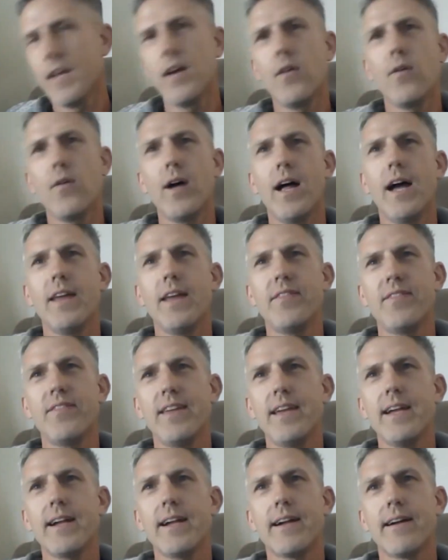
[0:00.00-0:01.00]
Well, I
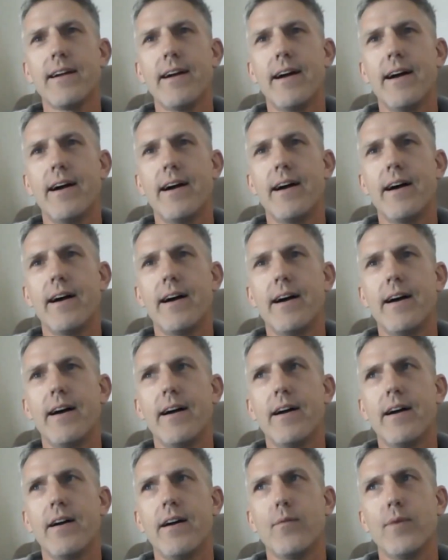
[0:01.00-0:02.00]
think
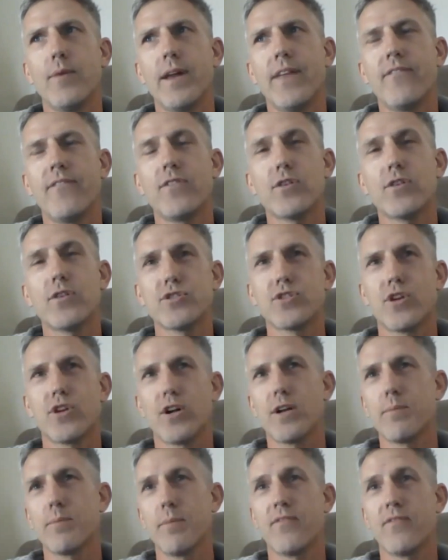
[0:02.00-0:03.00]
when I first
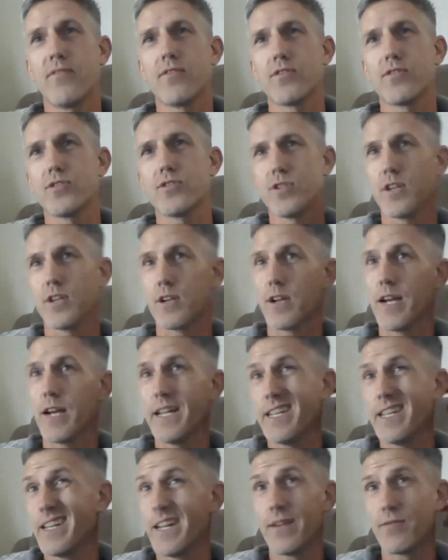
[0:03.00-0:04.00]
started my first year, I
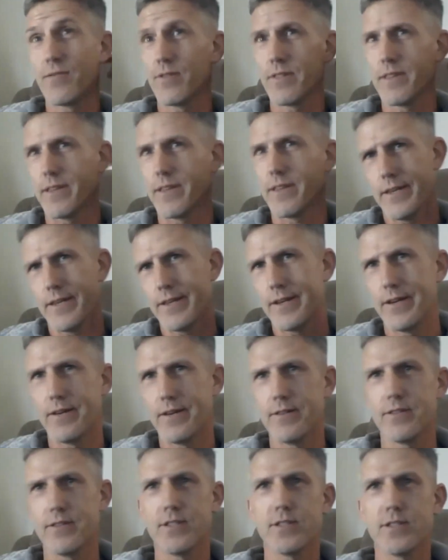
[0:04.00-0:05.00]
did everything,
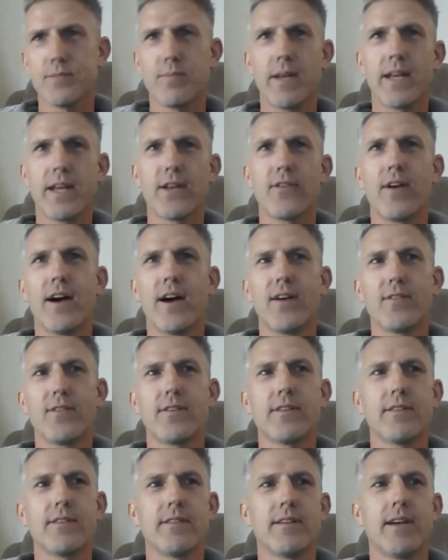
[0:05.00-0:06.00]
just played around.
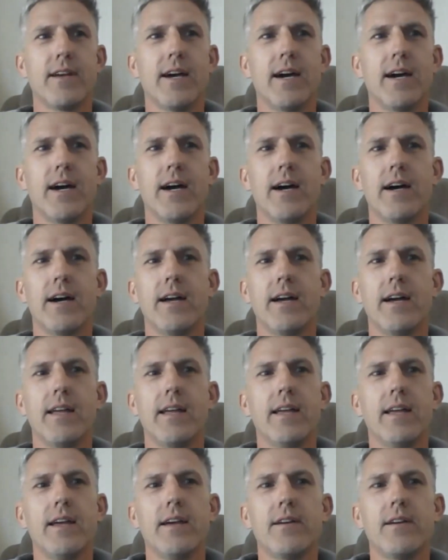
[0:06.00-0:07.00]

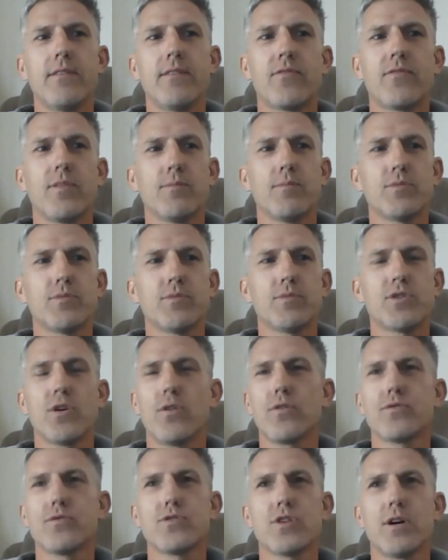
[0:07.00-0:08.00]
From solo
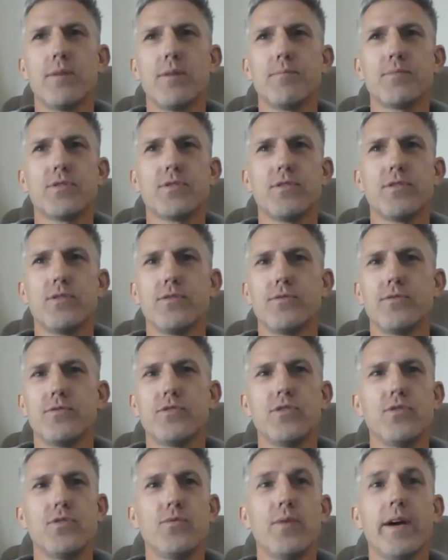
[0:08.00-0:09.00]
jumps to
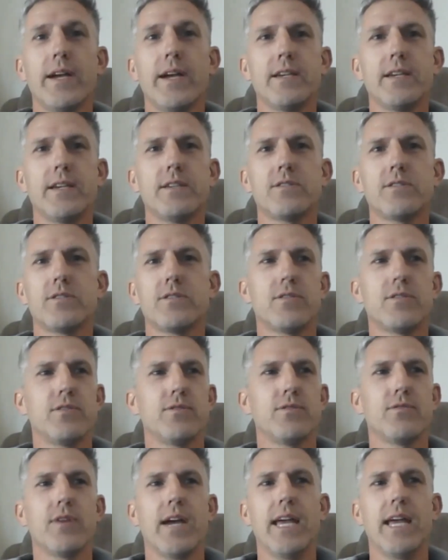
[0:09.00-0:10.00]
2-ways
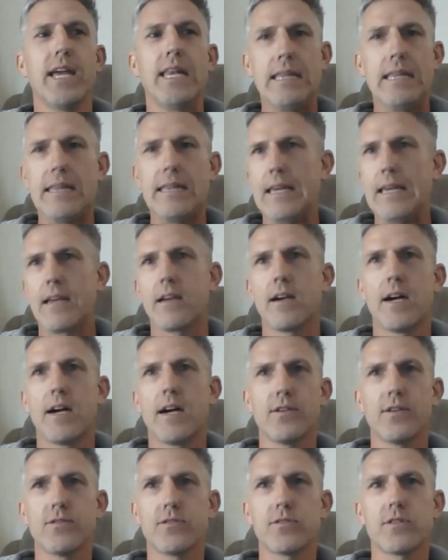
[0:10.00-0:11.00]
to anything I
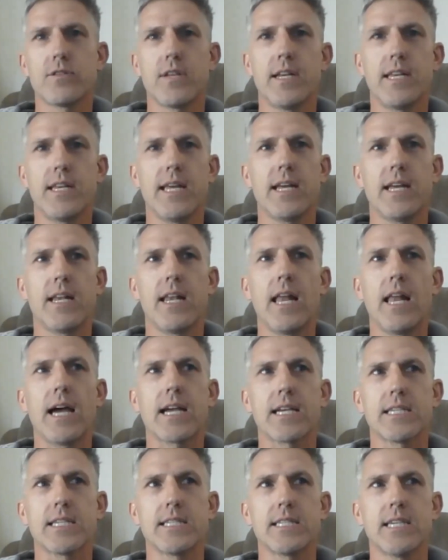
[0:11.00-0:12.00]
used. And then,
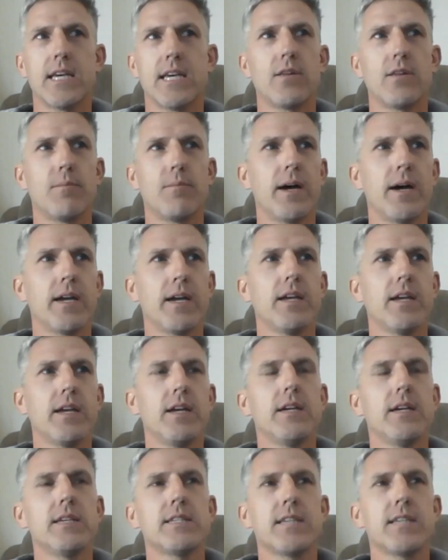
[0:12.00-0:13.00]
like I said, on my
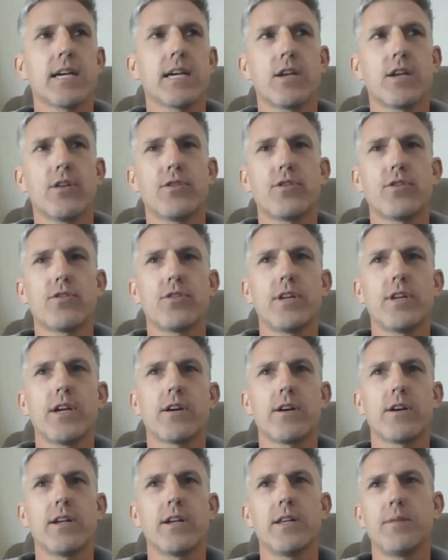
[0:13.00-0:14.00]
second or third
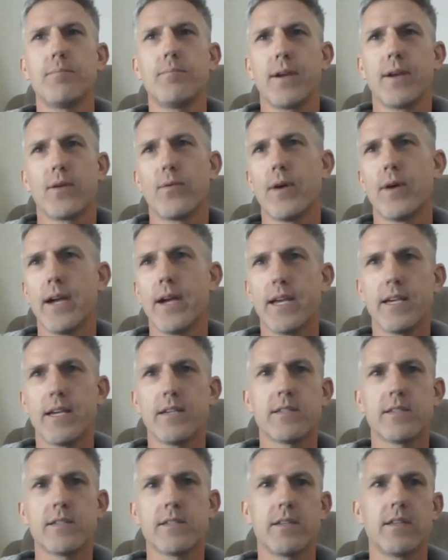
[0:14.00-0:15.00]
year, I did big
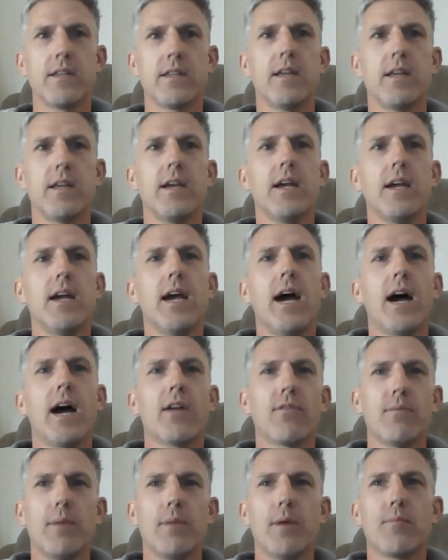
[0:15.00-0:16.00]
ways. And I
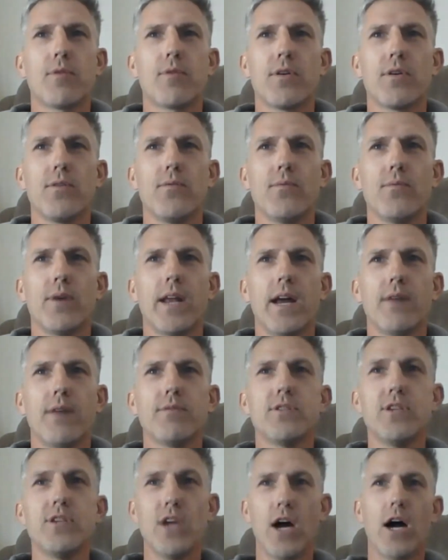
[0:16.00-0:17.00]
remember when I
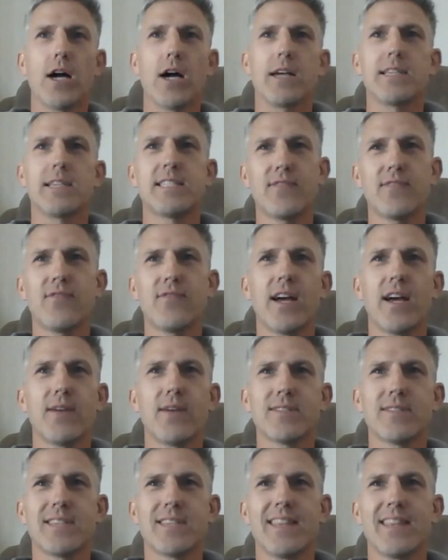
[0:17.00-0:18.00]
was young, zip flying
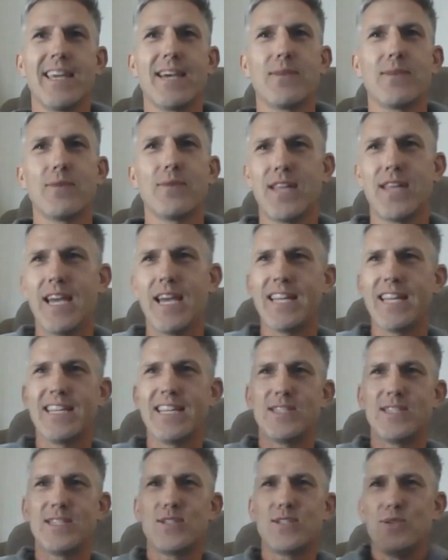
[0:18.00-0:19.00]
was a thing when you had
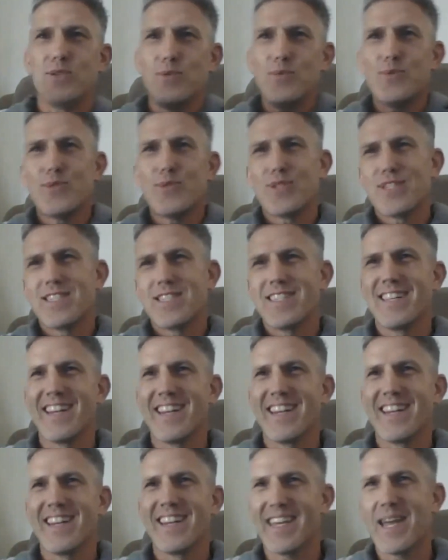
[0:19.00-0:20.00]
these suits,
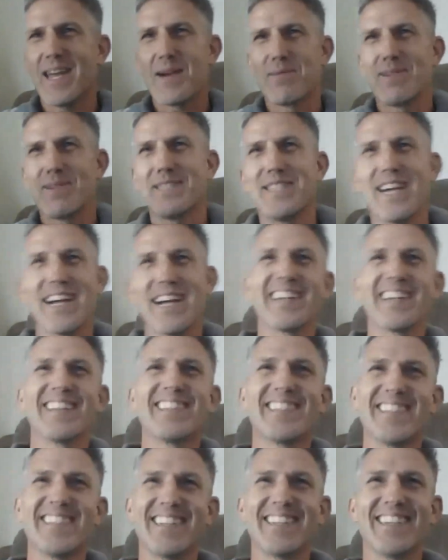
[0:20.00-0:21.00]
like camera jackets
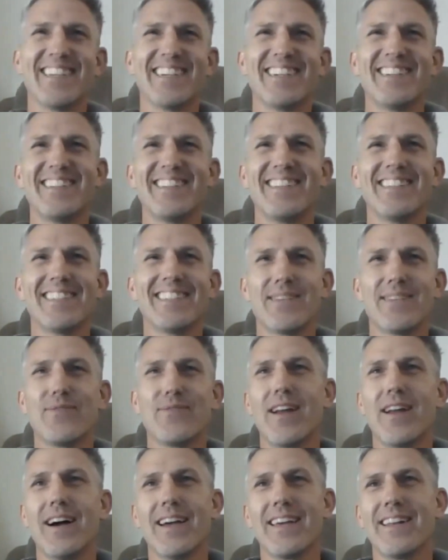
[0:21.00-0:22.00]
that you did zip
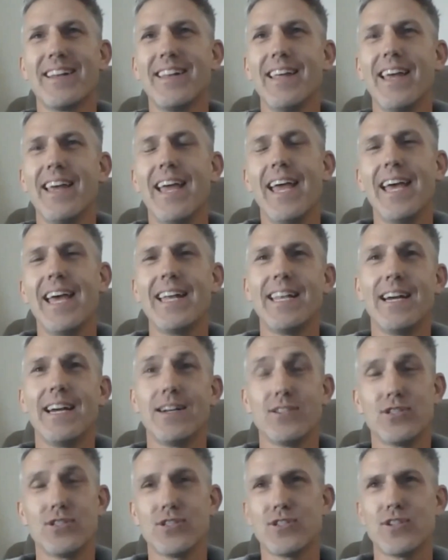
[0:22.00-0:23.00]
flying. Head
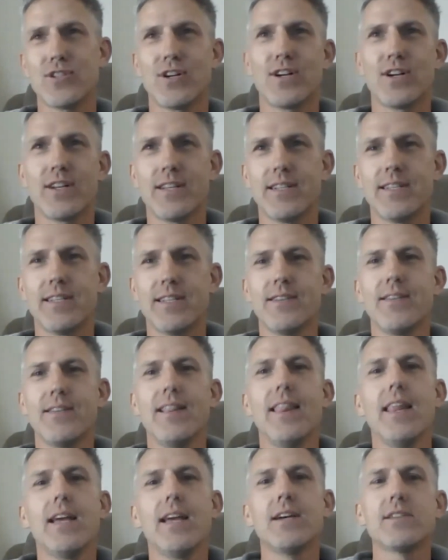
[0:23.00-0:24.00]
down just started.
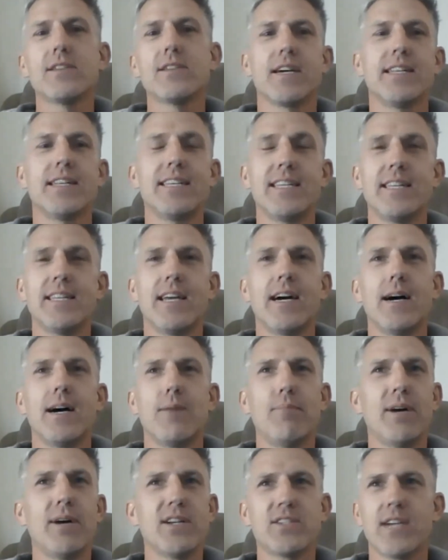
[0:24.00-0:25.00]
So I did a
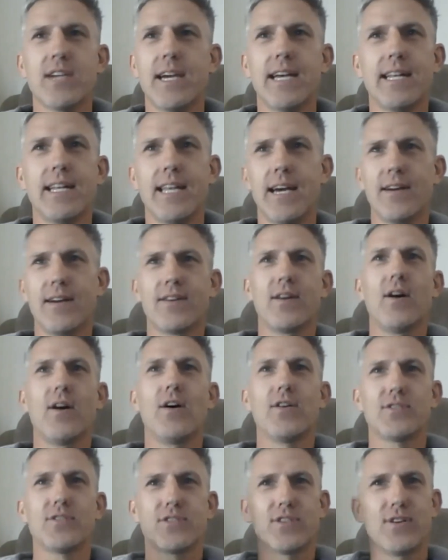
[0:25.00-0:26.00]
bunch of head down
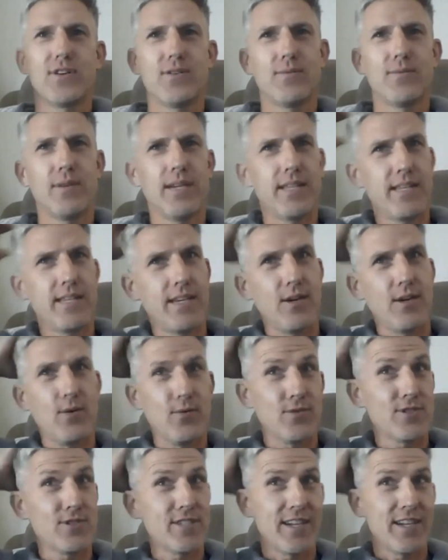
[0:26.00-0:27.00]
also in the
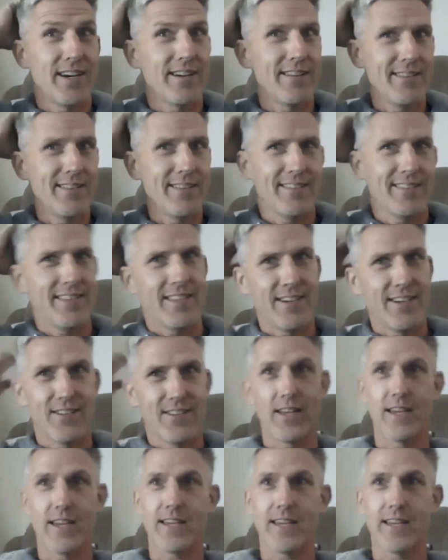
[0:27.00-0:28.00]
old style,
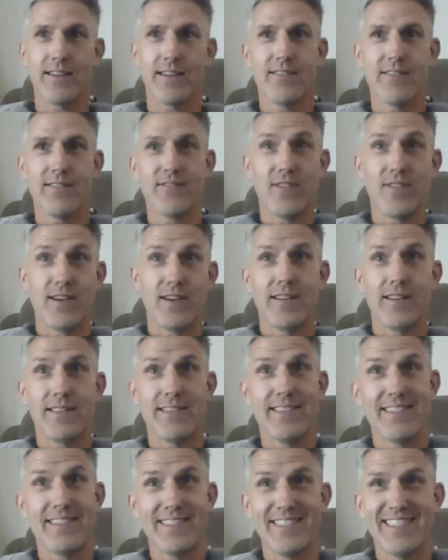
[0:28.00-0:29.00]
like flying like
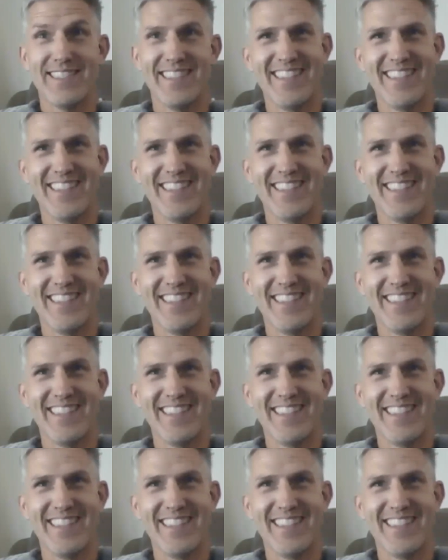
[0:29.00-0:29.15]
this.